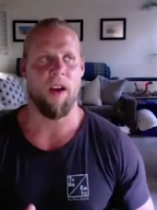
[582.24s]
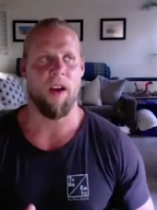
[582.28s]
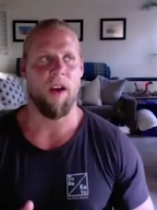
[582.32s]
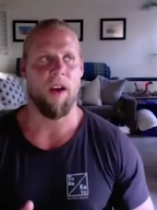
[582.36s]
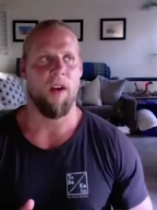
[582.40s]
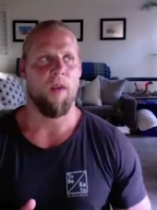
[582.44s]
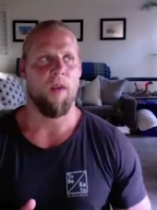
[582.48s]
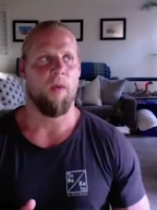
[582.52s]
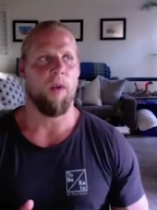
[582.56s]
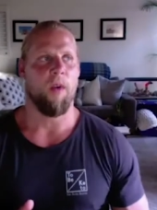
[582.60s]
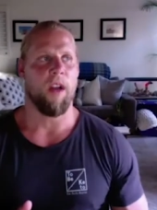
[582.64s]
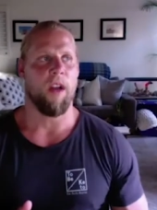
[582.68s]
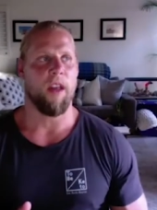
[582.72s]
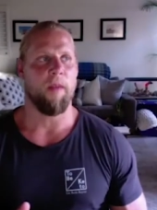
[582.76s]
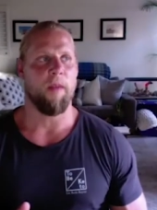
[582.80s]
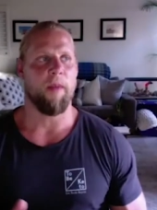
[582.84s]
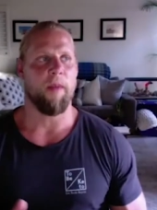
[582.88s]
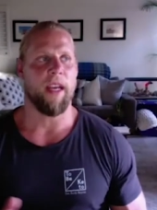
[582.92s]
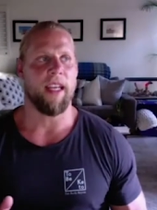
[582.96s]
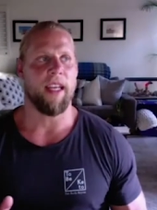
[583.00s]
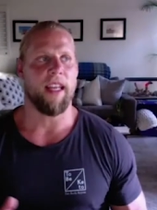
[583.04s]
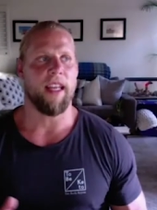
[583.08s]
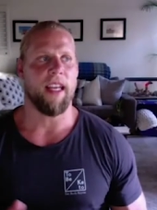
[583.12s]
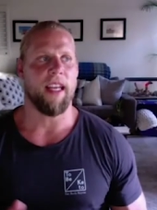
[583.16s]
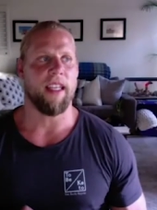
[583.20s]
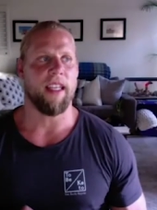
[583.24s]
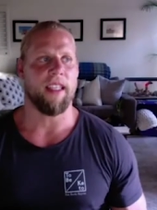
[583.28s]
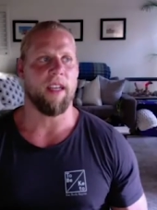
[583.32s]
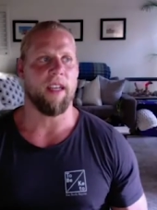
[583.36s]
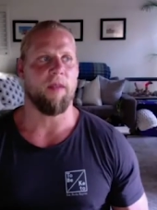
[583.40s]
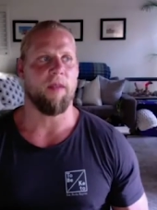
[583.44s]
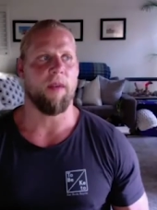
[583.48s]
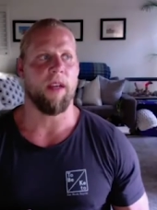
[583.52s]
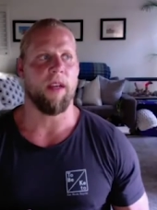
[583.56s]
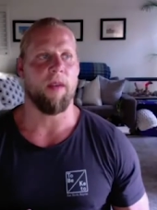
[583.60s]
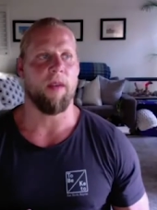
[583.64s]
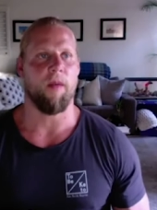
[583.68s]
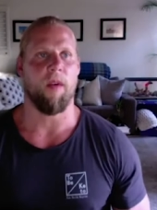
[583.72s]
one of the big things that
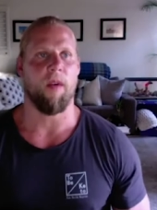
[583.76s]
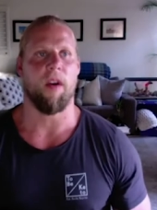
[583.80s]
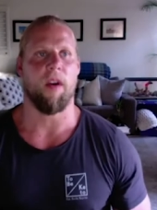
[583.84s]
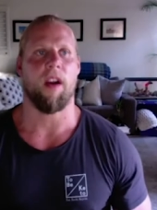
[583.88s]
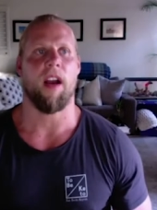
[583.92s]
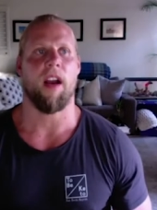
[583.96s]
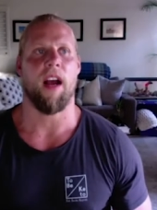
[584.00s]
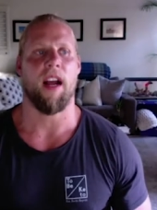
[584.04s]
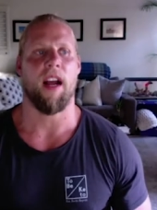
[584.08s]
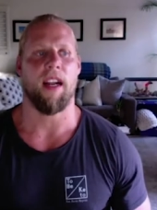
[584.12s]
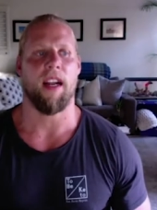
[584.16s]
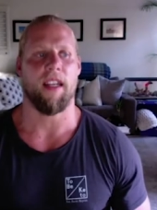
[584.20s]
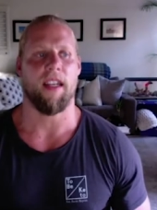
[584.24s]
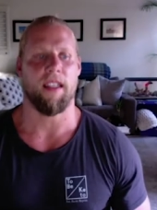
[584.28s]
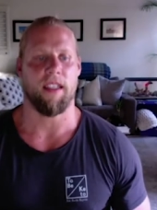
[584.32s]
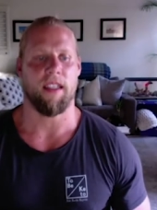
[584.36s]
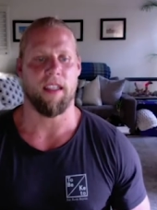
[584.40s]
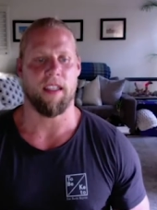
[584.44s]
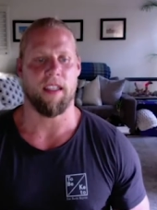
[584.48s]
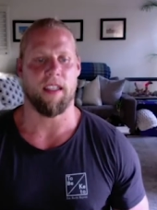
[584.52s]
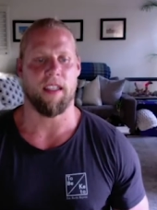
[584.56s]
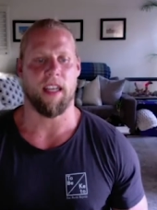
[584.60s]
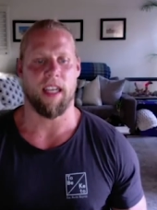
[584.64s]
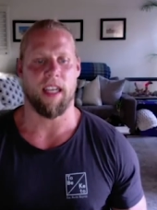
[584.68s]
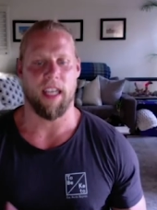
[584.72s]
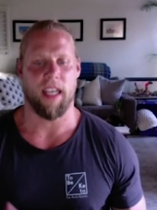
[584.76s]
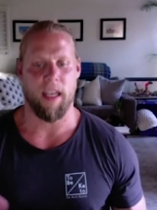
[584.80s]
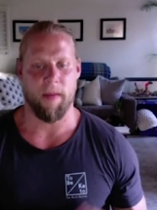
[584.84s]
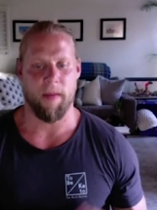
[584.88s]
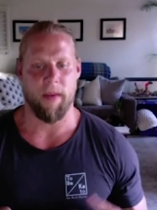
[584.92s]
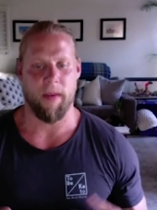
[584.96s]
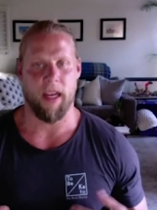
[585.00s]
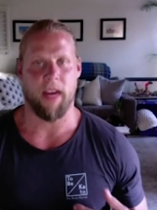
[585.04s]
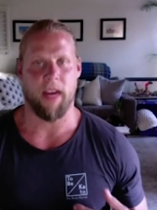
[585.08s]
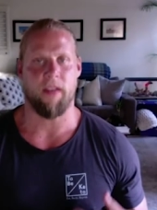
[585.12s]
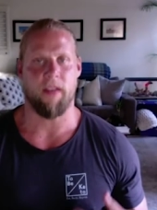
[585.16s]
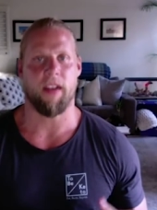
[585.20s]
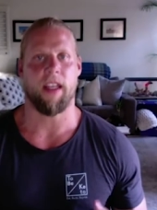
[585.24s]
we work on is just like
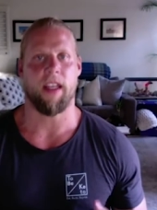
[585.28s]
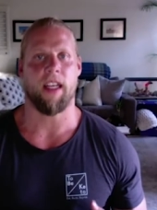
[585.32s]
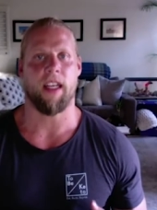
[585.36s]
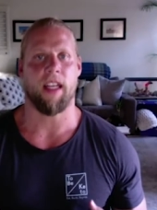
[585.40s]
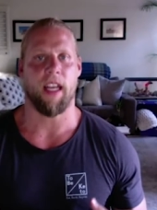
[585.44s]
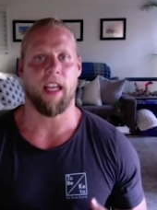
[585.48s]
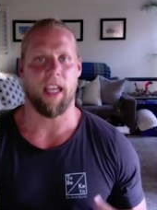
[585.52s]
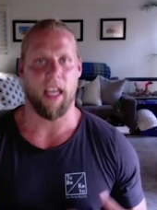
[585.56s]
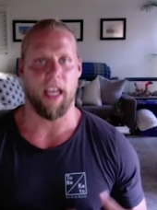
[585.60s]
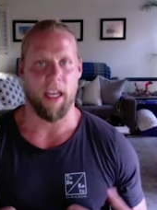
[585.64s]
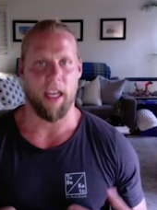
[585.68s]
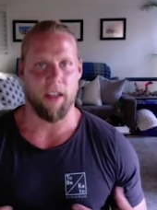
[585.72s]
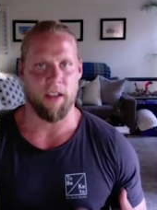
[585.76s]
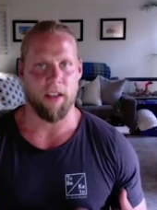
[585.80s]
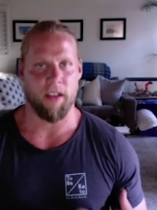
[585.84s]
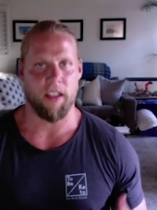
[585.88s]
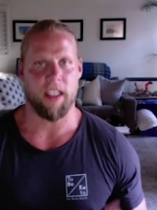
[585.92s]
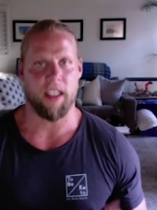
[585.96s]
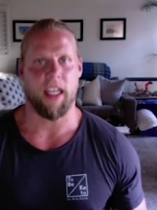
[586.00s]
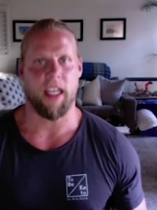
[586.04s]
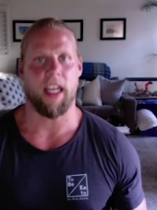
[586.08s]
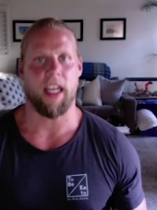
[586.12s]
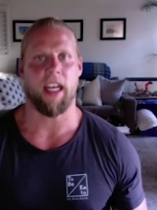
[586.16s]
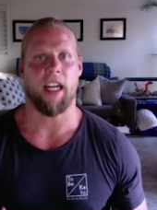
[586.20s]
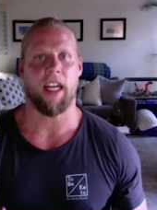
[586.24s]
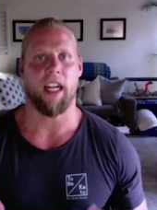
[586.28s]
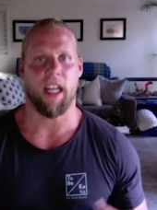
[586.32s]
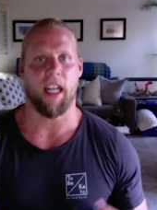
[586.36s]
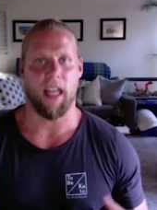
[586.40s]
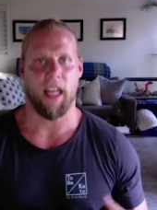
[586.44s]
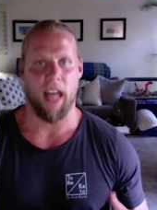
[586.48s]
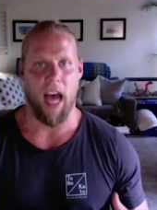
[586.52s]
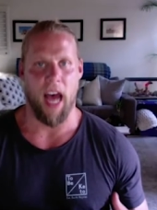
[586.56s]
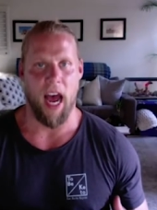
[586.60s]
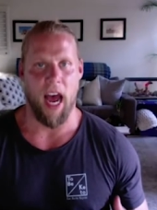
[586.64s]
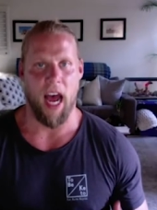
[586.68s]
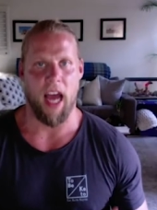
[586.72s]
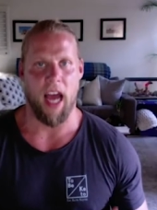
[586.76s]
keeping everything like interesting and
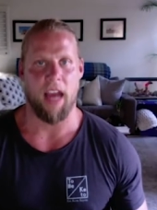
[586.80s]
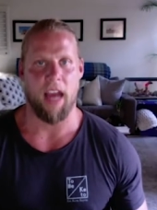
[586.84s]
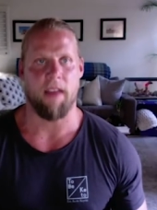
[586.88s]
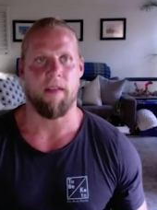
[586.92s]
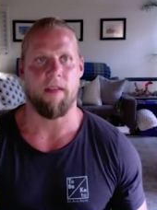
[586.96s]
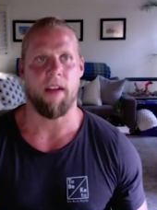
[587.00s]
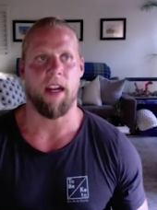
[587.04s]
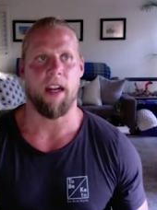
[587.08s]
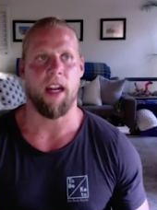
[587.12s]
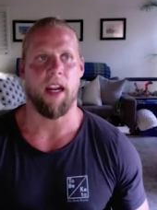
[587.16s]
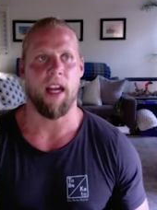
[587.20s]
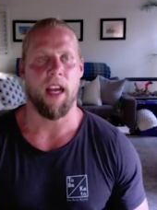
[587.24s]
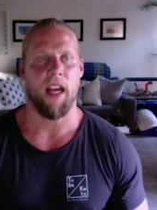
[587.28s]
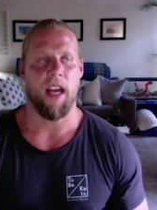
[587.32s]
alive and